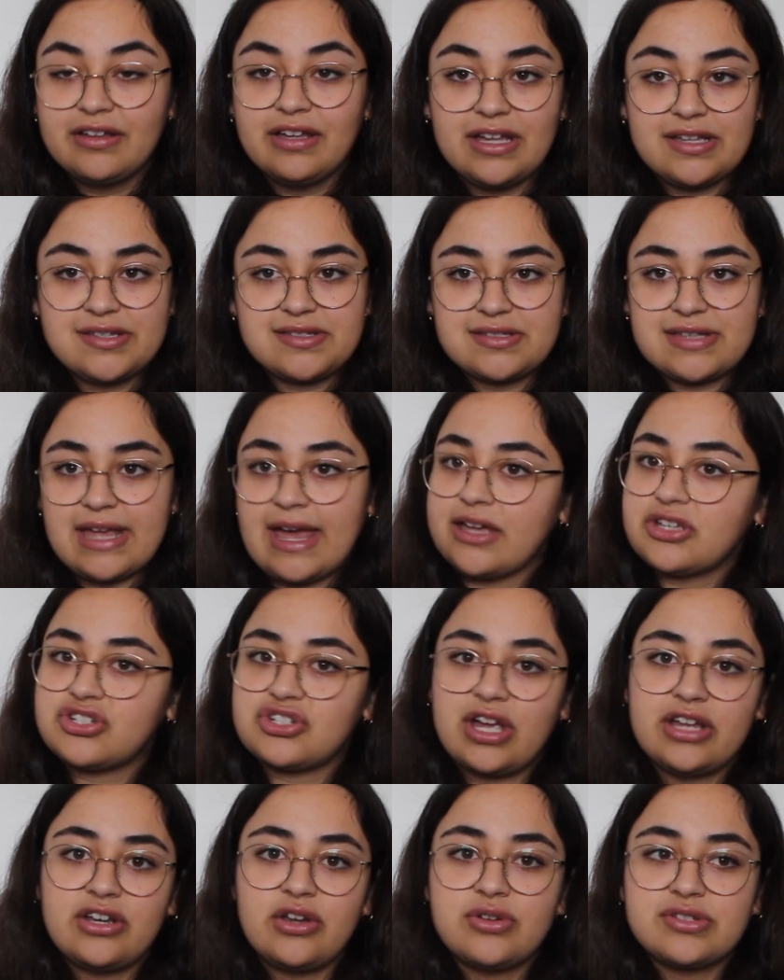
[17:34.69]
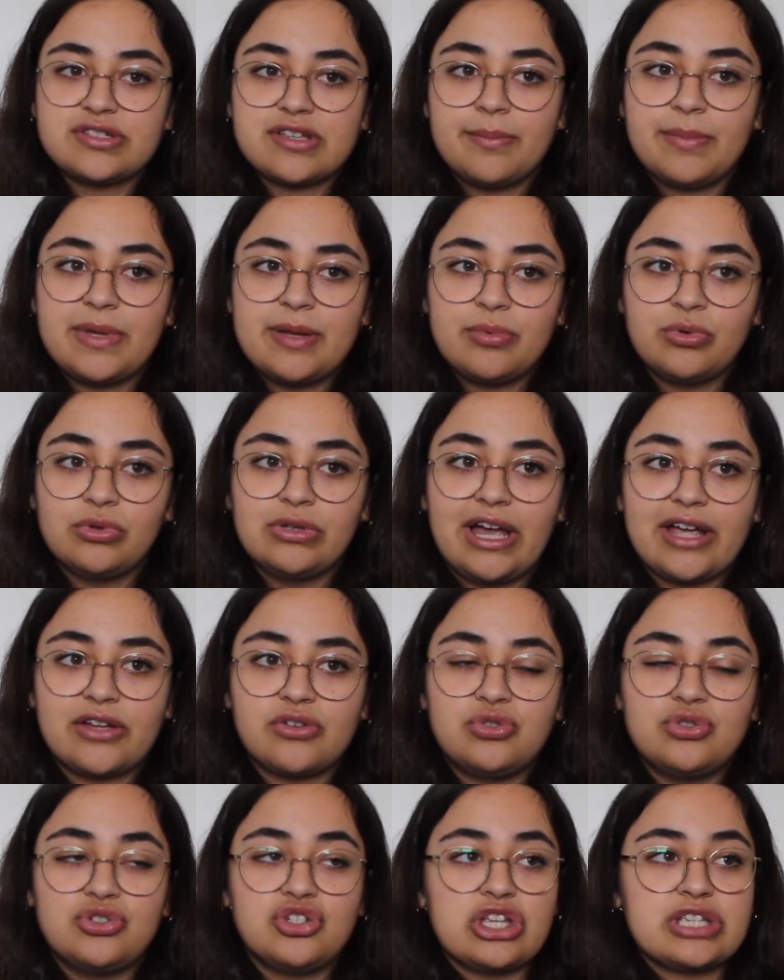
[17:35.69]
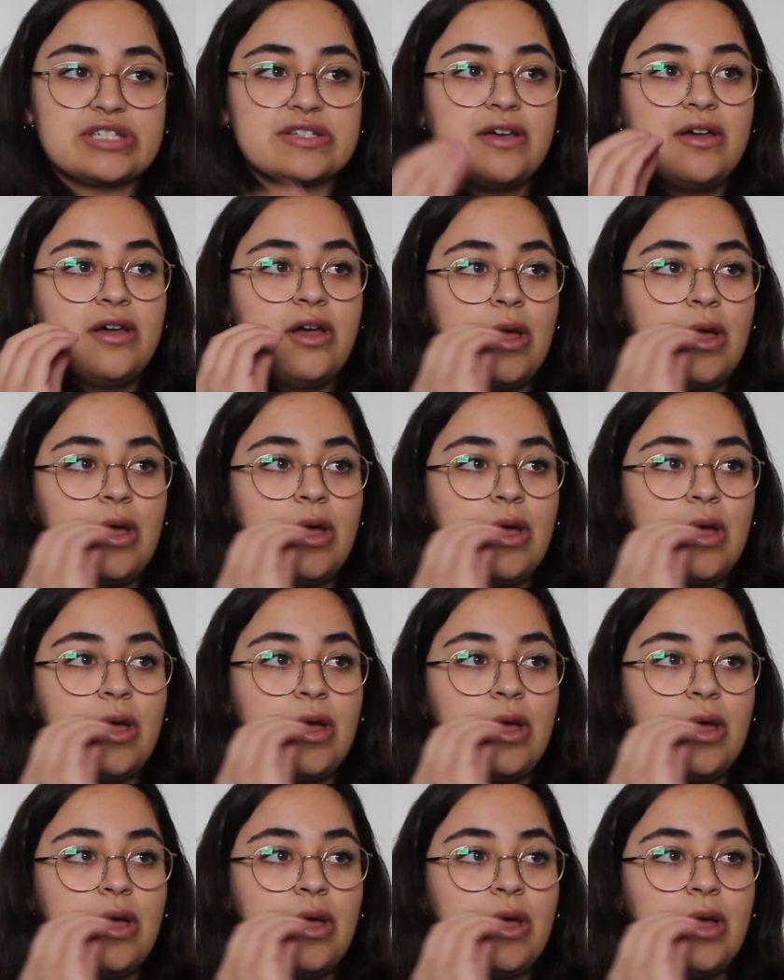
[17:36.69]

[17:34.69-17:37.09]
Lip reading: a stash? I know some people like to just